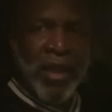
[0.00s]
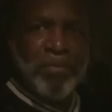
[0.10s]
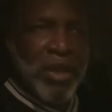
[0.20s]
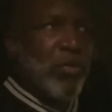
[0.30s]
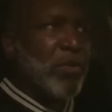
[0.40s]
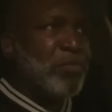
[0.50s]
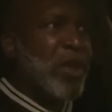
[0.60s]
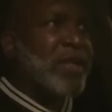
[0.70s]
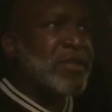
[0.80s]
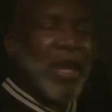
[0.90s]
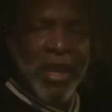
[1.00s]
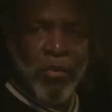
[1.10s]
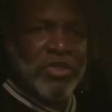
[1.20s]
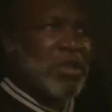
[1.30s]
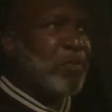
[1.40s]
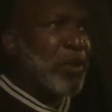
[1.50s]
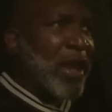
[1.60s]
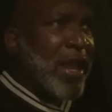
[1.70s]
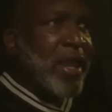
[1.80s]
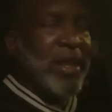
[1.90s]
and be replaced. It was the
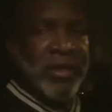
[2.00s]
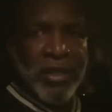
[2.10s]
plan